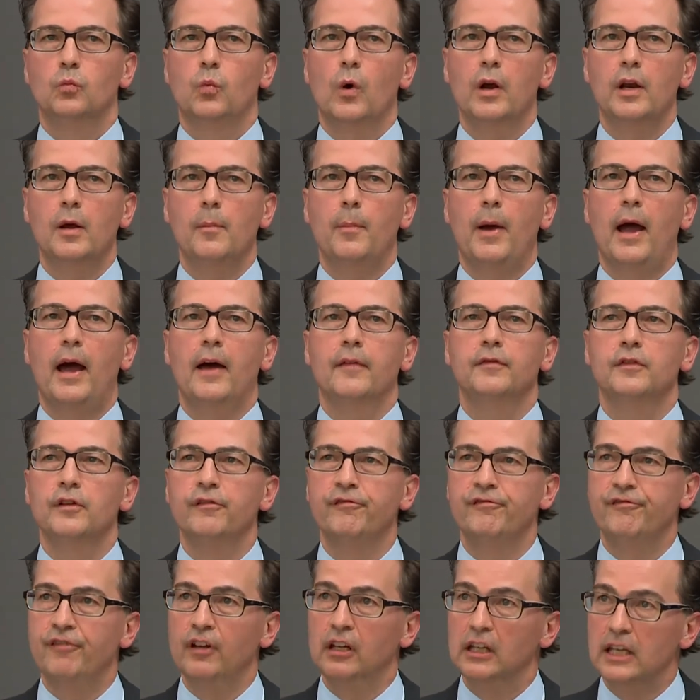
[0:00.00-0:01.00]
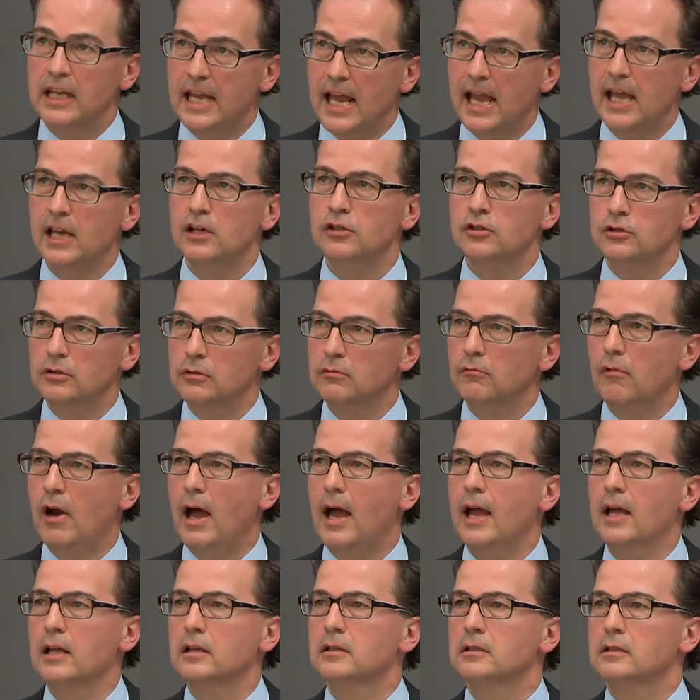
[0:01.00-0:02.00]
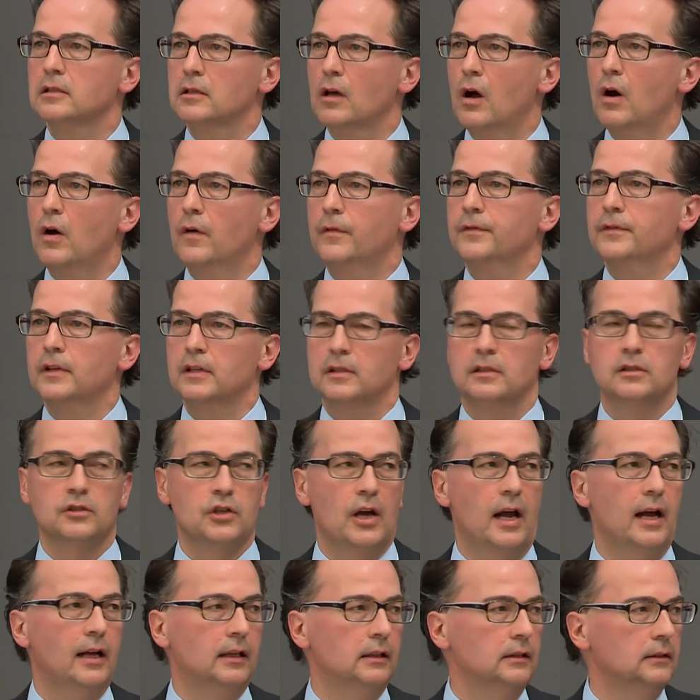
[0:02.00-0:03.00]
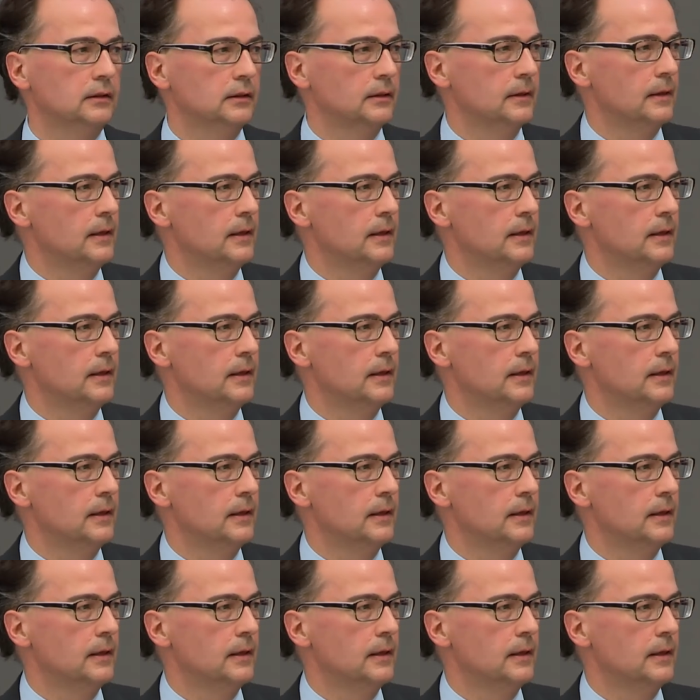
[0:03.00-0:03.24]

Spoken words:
What about the filiation rights of this child?